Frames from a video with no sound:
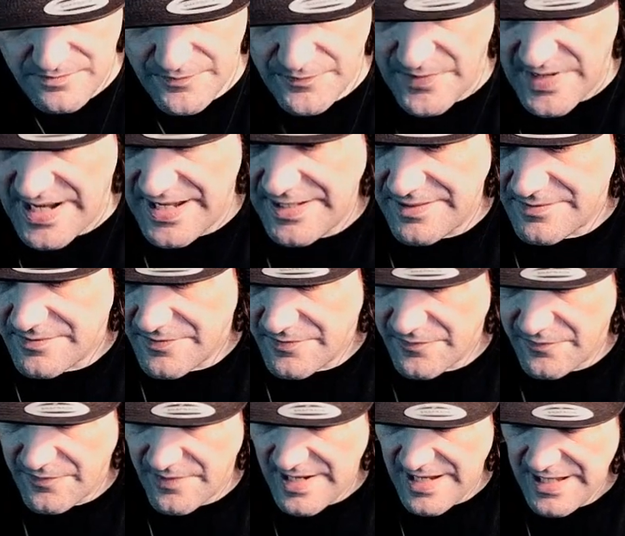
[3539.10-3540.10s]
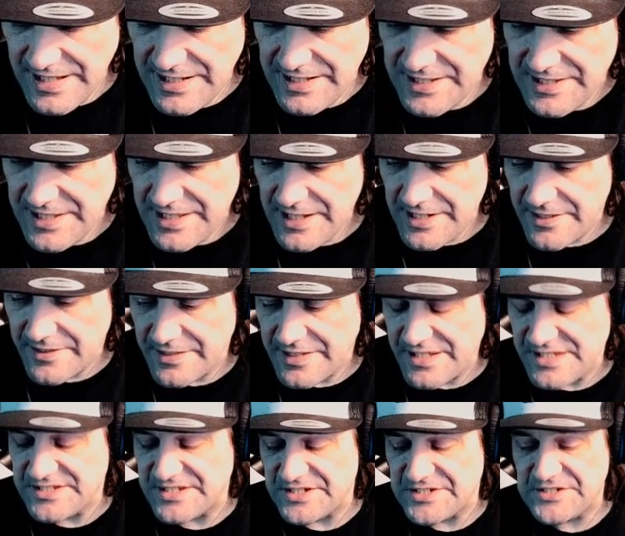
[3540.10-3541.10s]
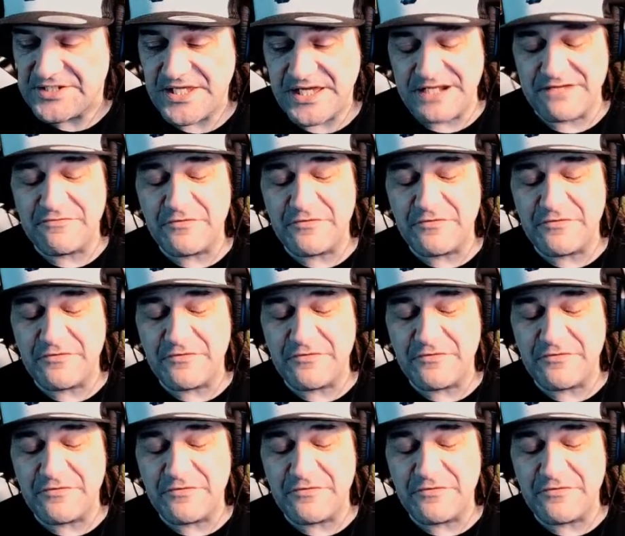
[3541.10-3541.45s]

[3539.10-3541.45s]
right here is a set